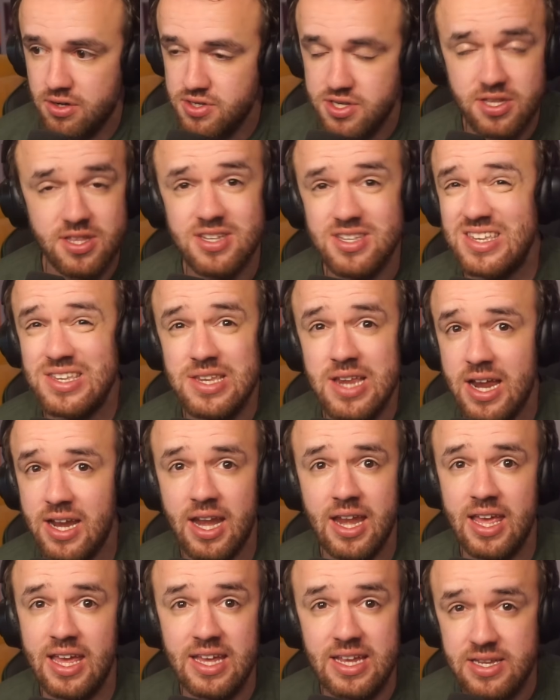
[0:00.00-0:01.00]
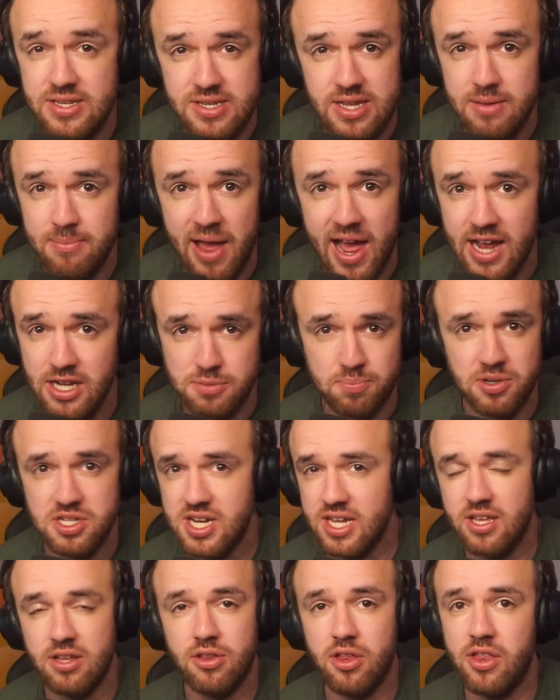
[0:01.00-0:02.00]
So this is not an easy match,
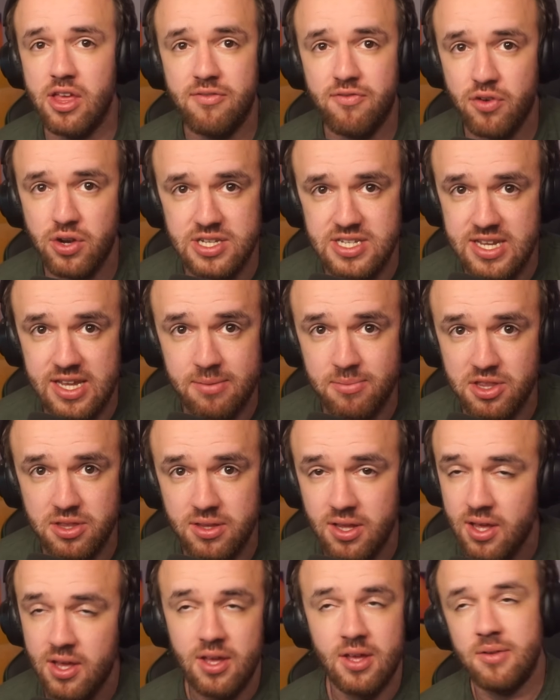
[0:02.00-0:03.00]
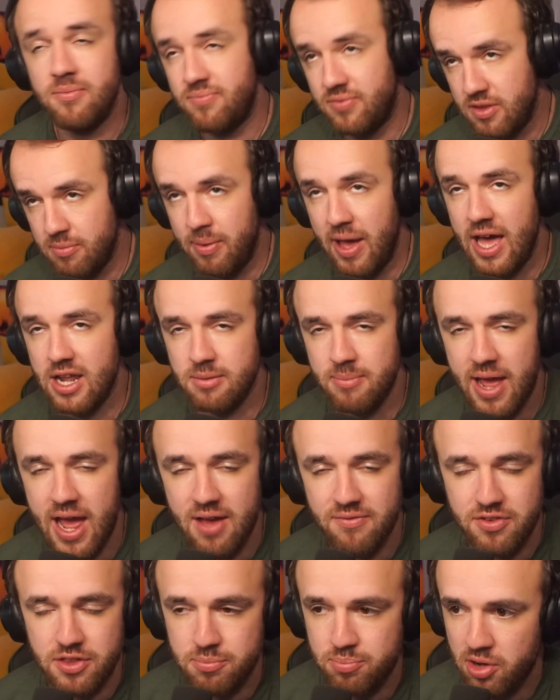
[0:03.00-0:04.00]
particularly for a team in the bottom
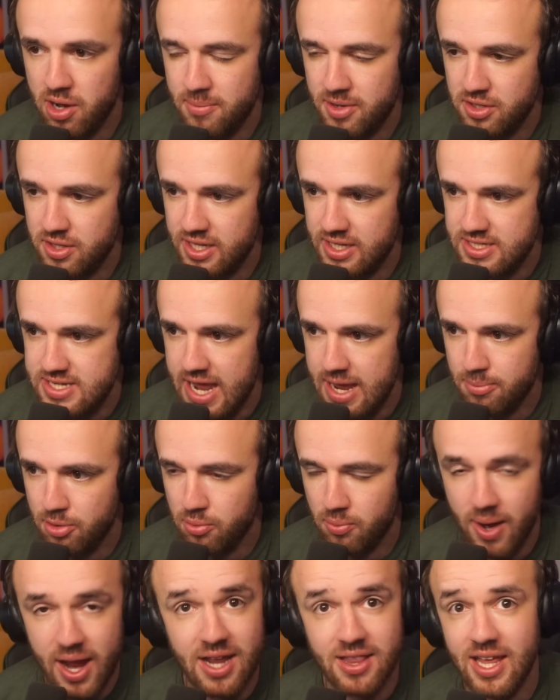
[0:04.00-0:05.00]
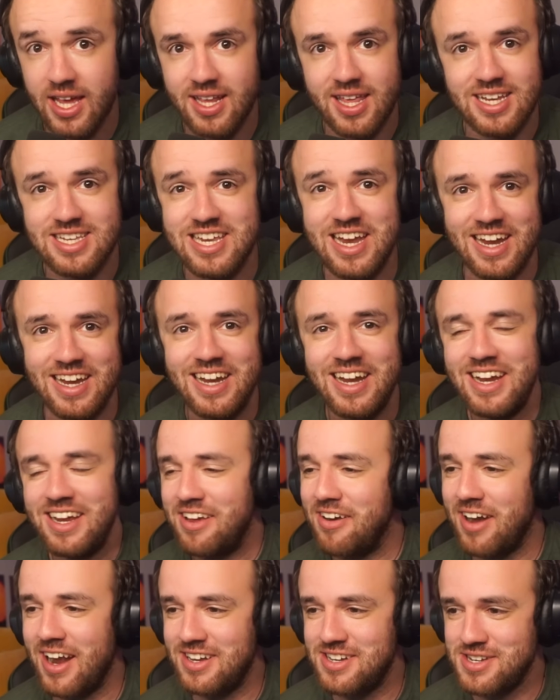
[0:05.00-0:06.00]
half of the Premier League table, right? Like
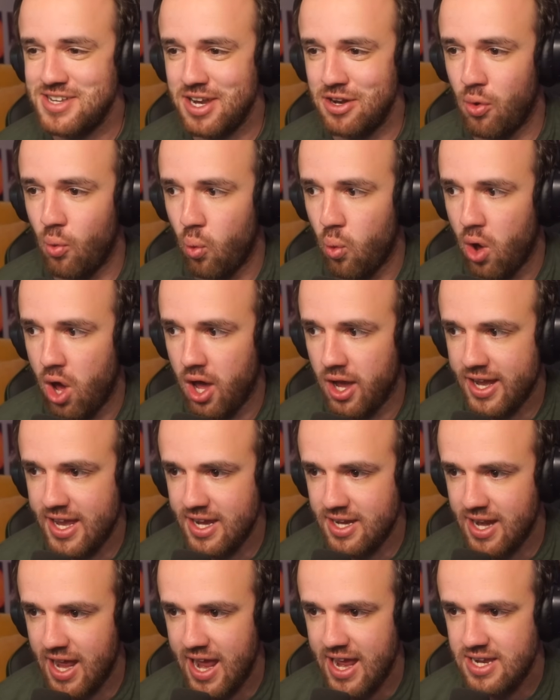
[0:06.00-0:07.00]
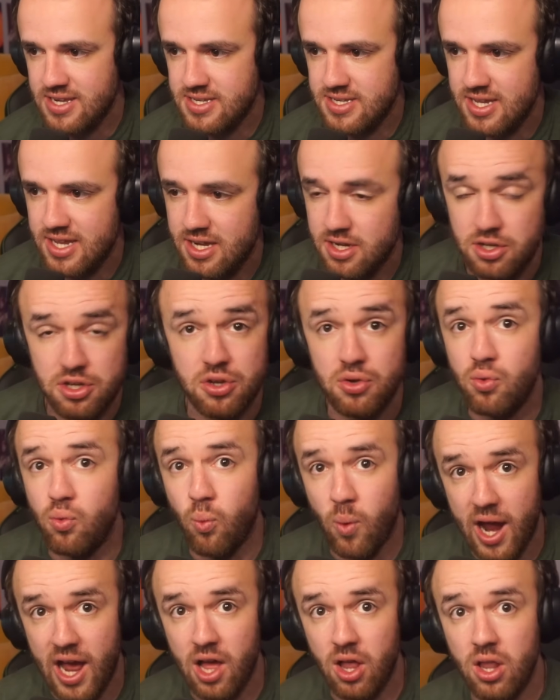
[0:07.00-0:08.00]
you're not just going to walk into AZ and do
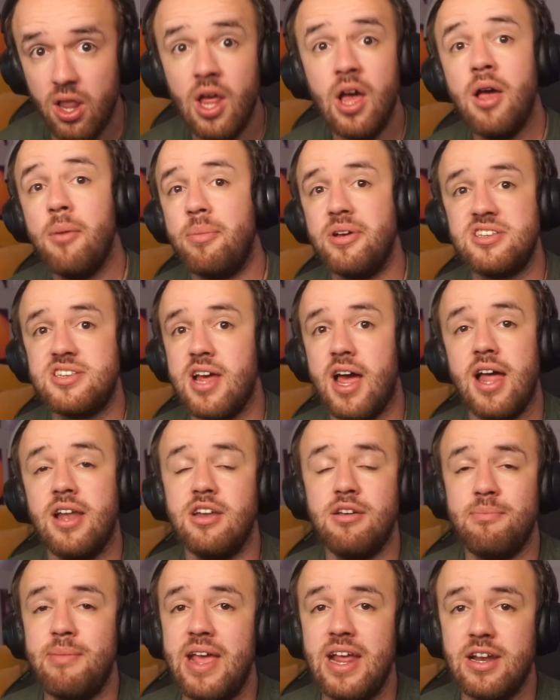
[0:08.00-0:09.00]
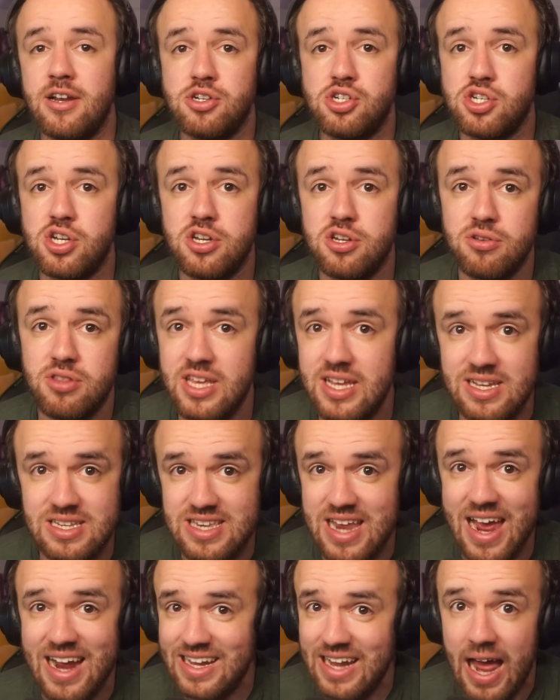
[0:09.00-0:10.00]
well. But Tottenham managed to do the
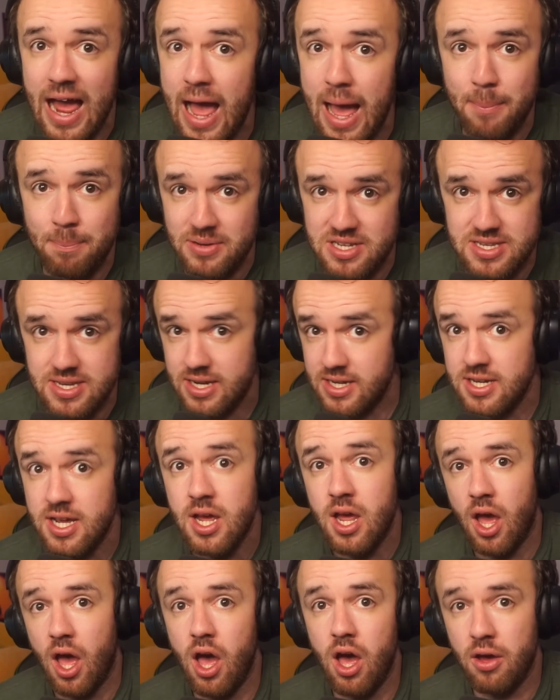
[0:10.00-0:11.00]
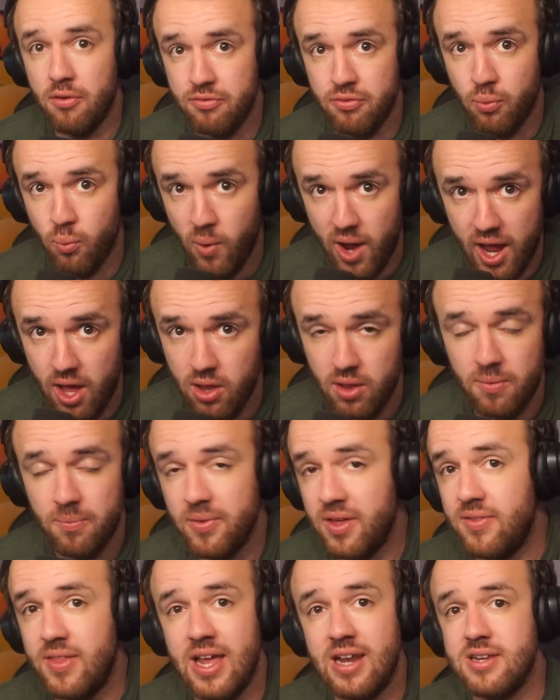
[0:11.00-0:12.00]
exact opposite of well.
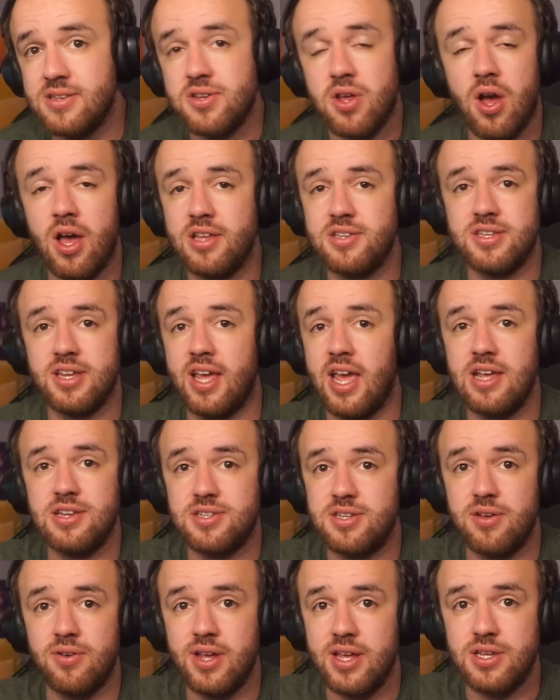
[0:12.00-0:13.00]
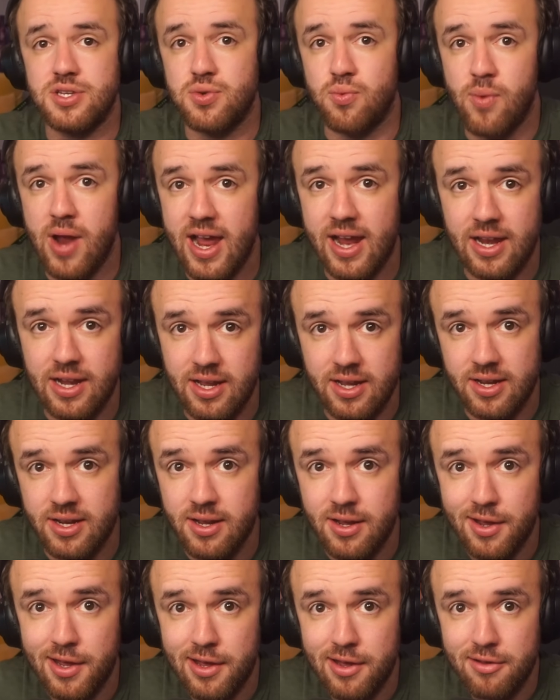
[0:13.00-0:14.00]
And that is causing a serious reckoning
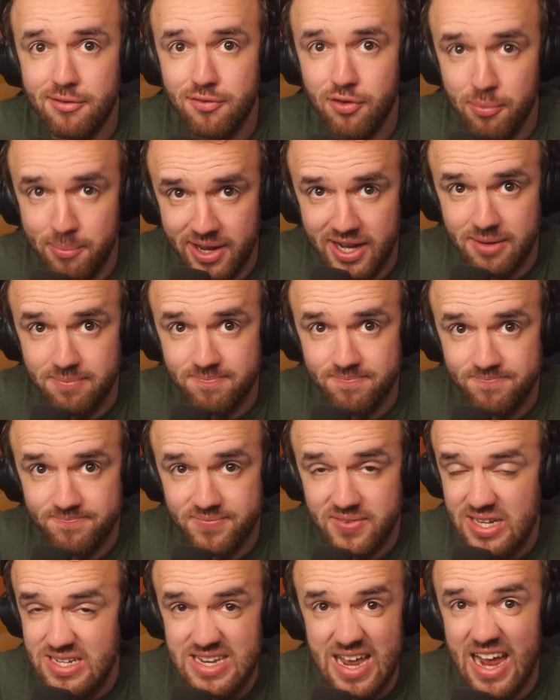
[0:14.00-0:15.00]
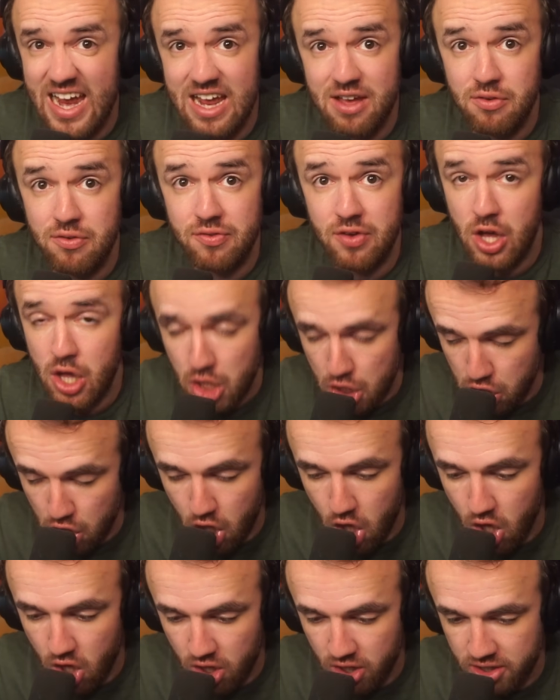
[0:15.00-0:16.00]
for me, because I have
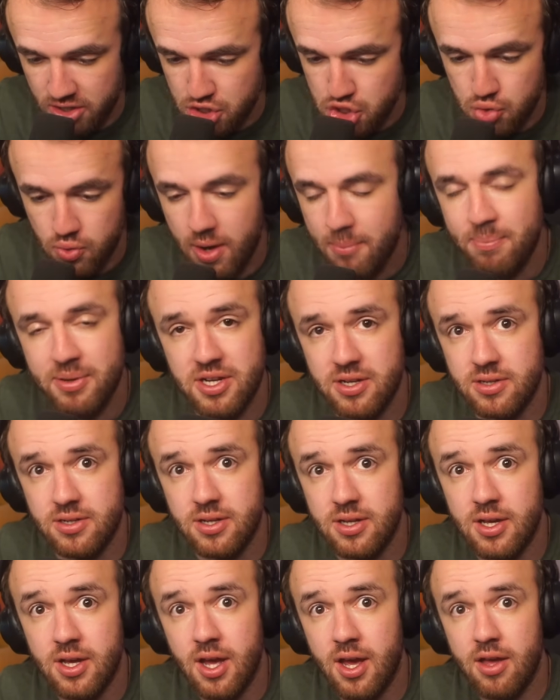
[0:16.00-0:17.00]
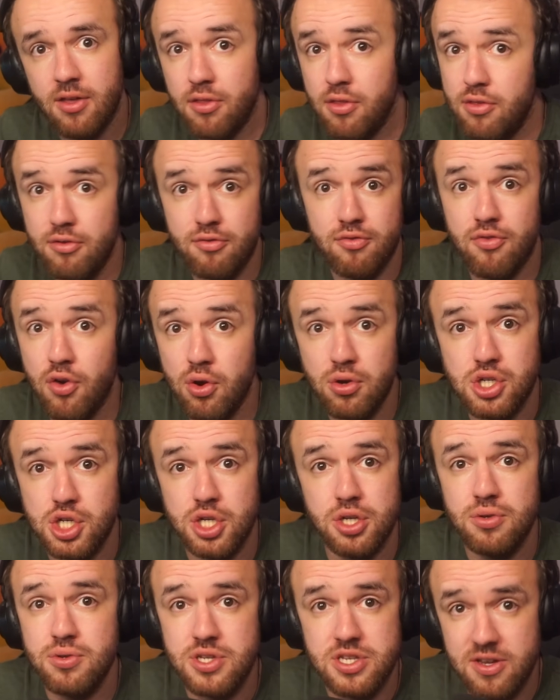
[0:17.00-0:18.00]
long trumpeted the
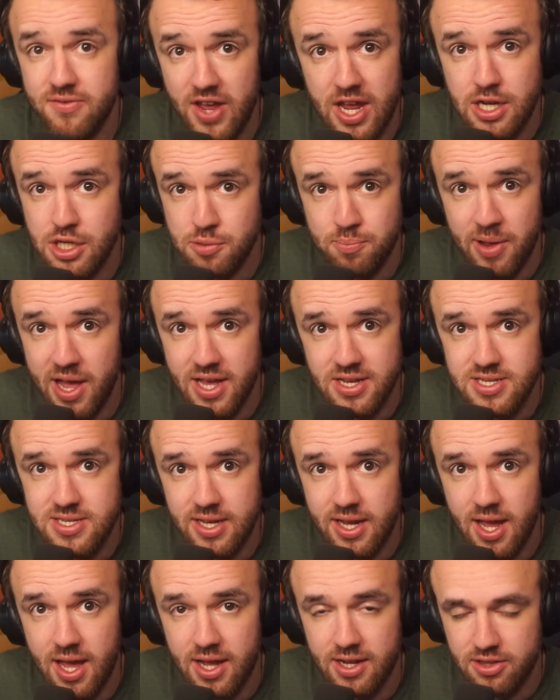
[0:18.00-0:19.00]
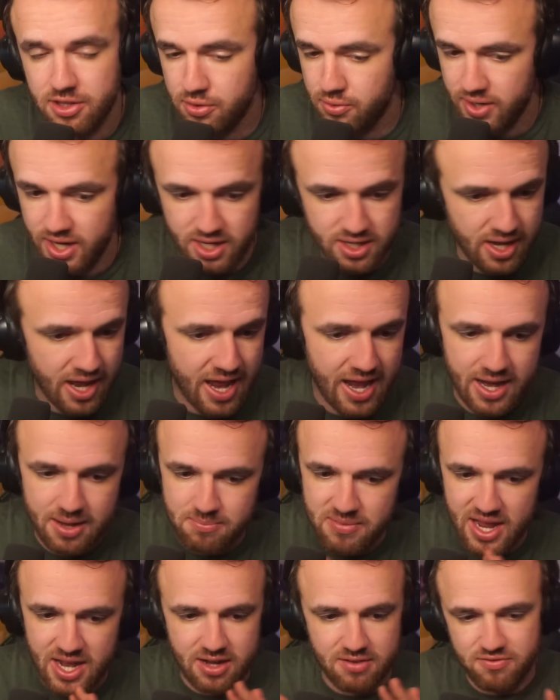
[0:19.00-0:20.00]
virtues of Ange Postecoglou. And I
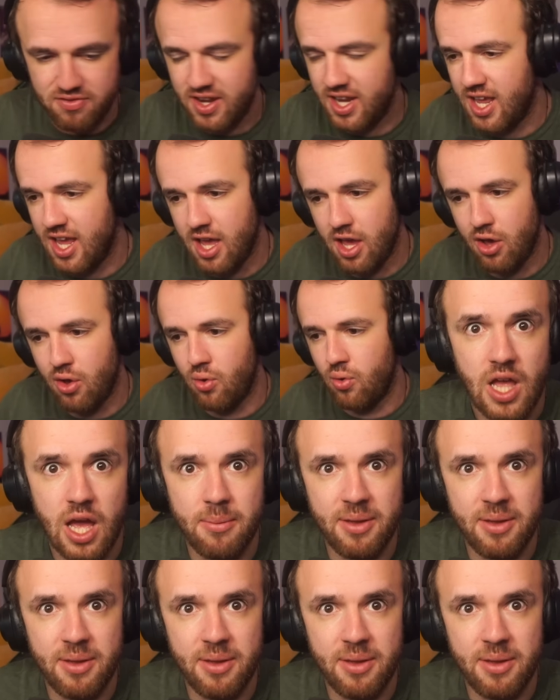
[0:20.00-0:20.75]
made a video.